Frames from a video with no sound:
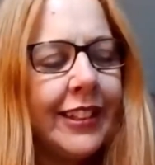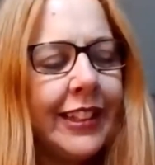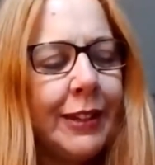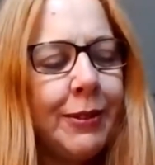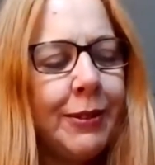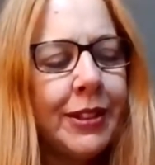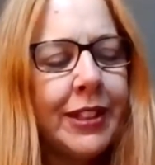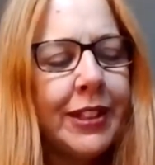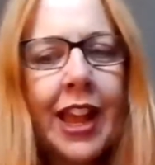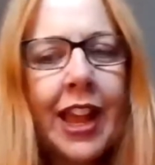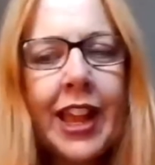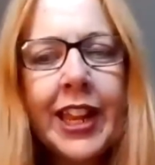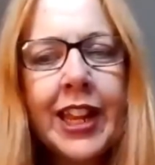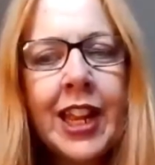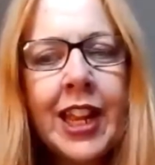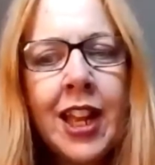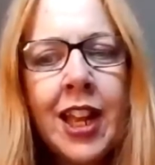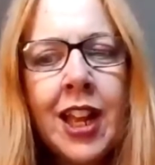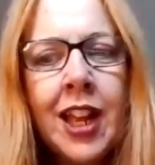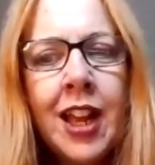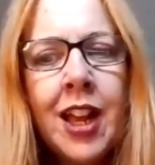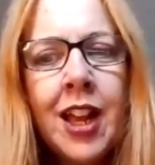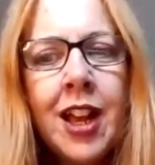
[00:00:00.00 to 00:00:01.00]
And he was going,
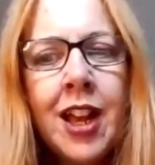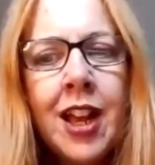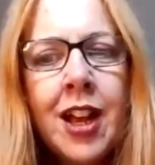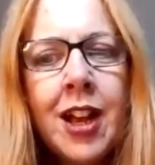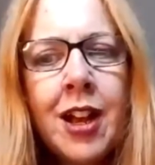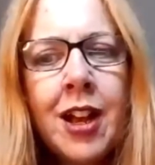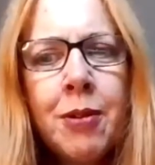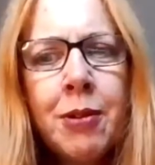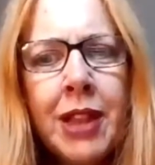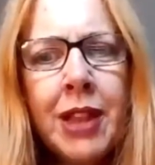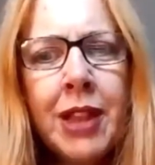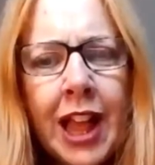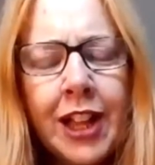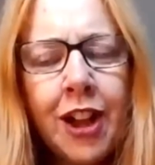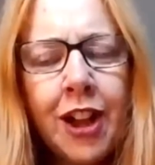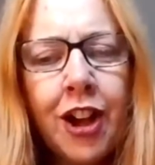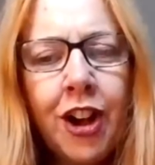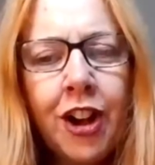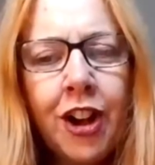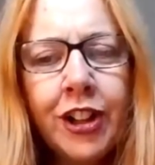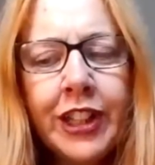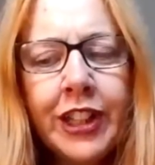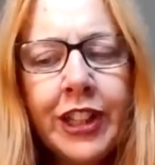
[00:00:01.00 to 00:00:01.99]
well,
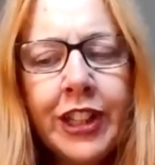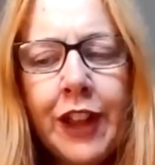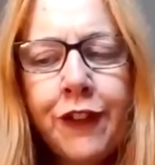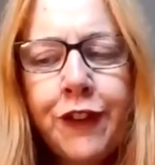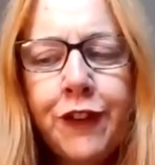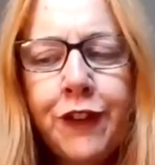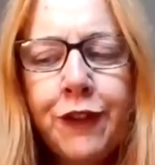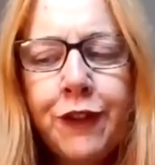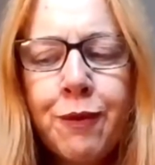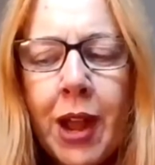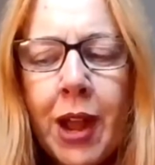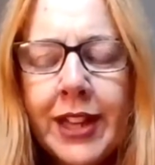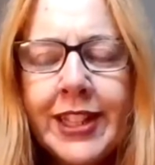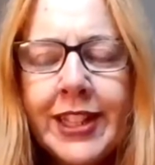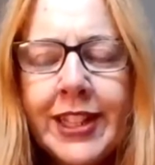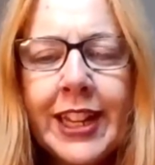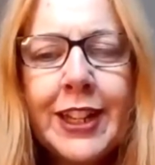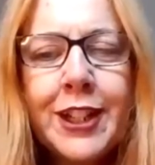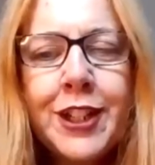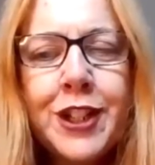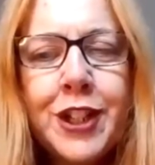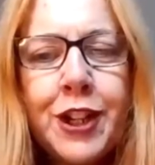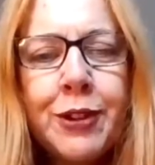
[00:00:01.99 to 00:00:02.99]
hang on, if
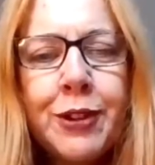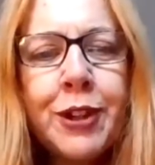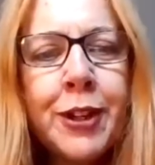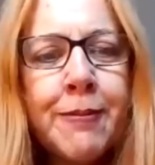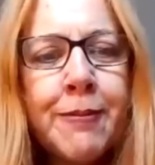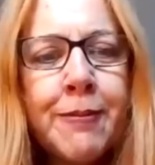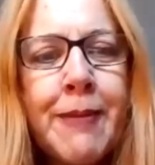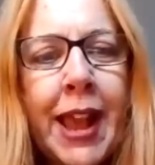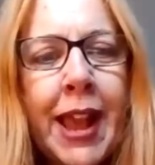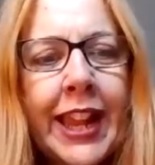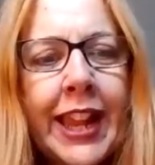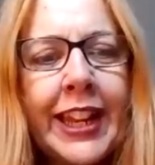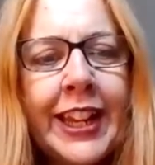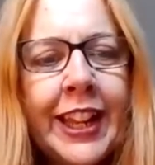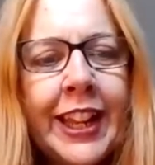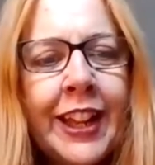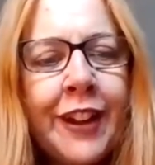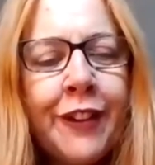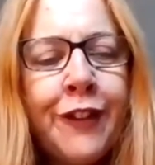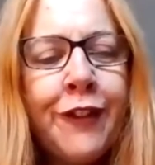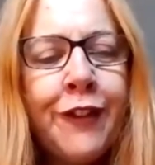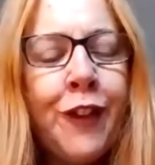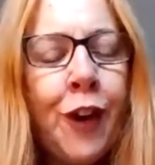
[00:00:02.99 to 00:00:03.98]
weddings you can make
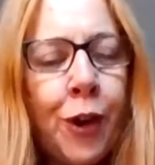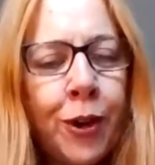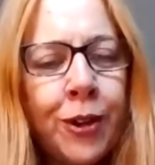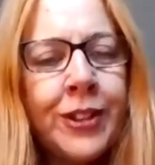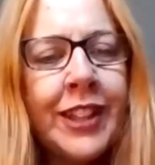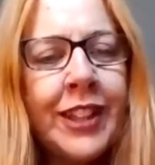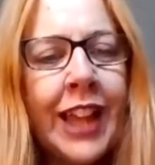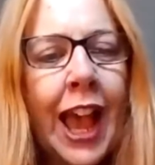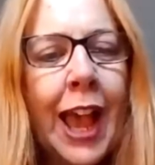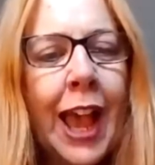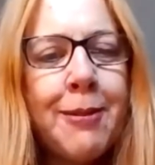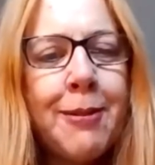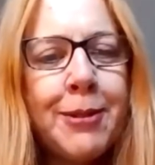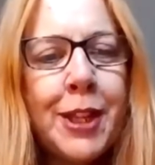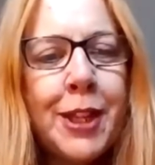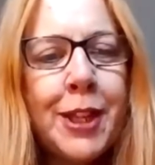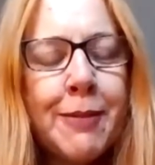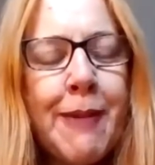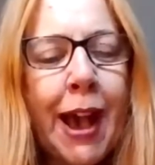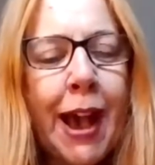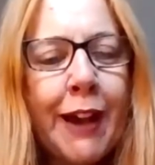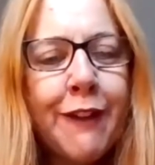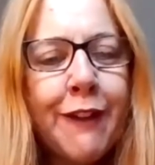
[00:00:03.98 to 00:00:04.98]
4 times the
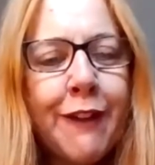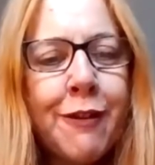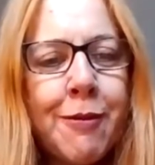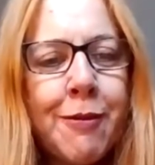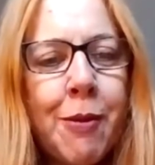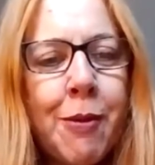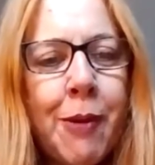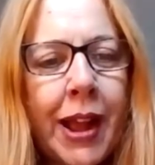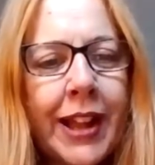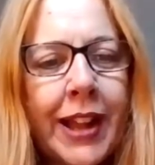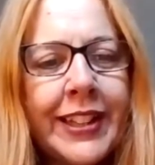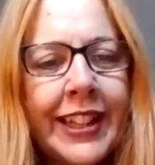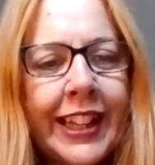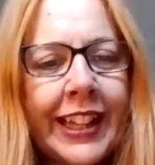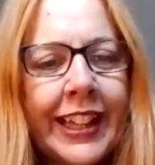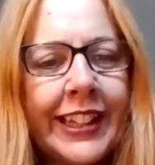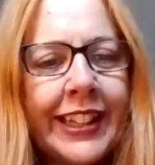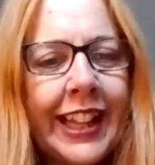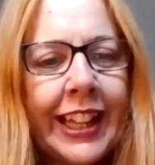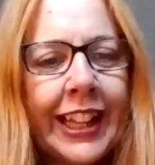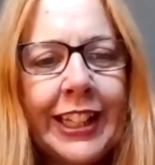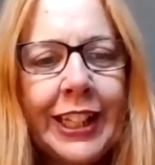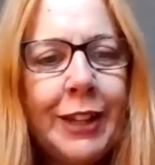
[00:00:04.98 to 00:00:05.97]
amount from a wedding
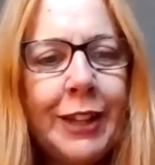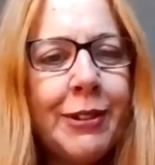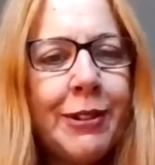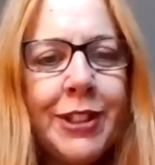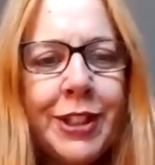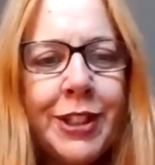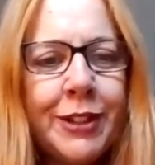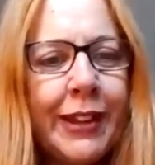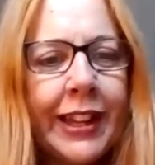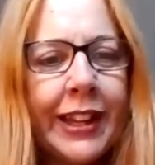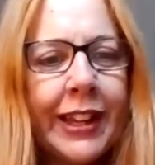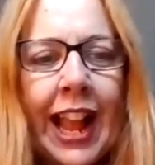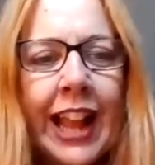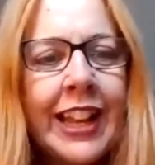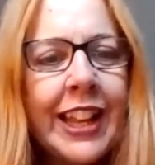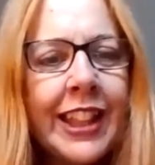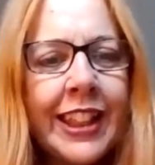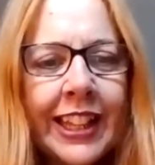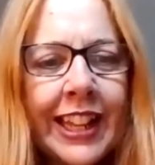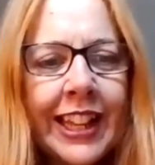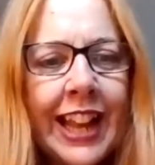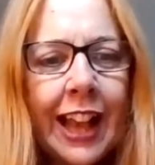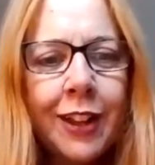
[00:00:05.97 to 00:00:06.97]
that you were doing
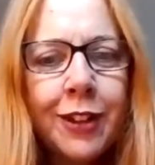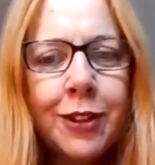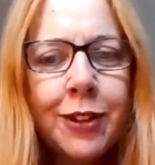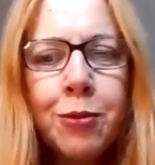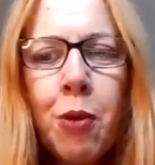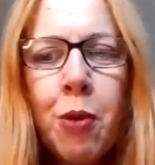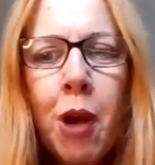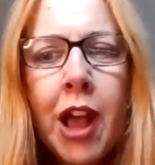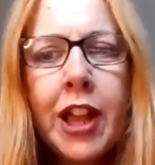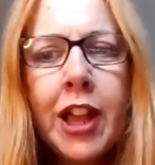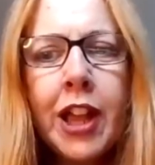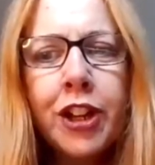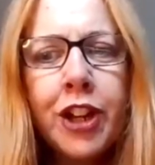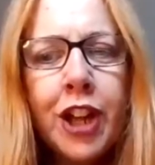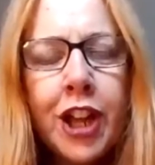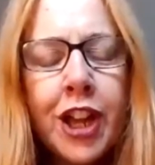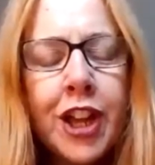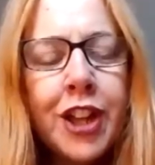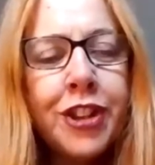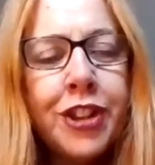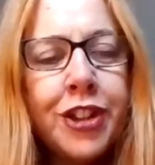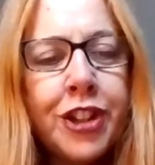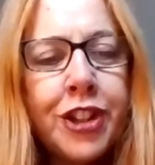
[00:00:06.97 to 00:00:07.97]
anything else, why on
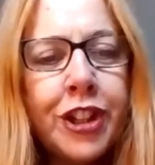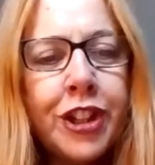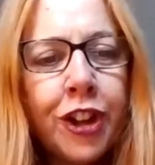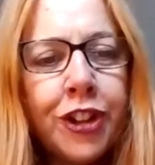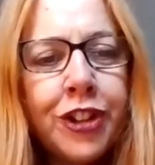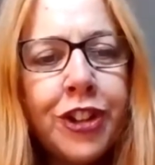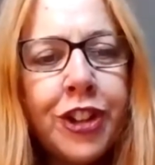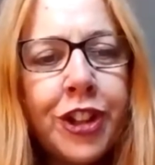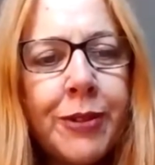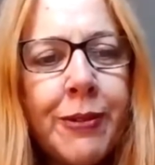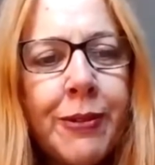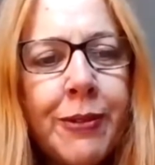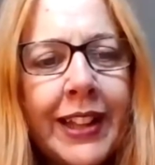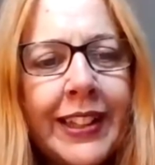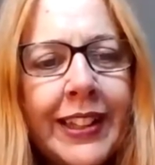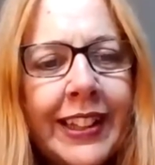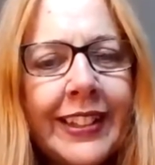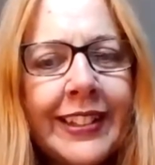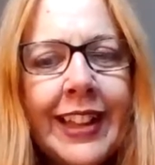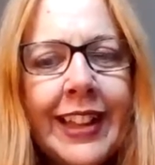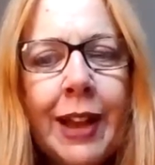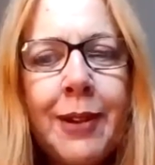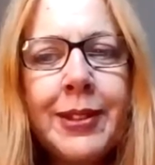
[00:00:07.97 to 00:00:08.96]
earth do you not do
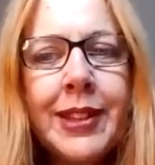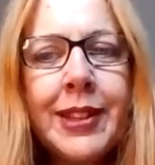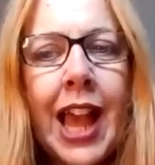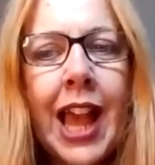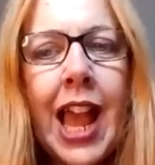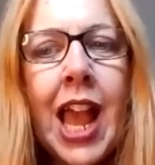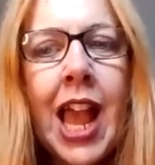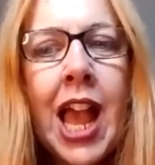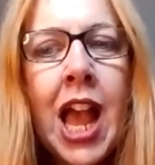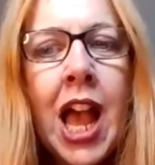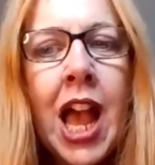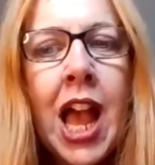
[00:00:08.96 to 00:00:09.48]
weddings? And I was like,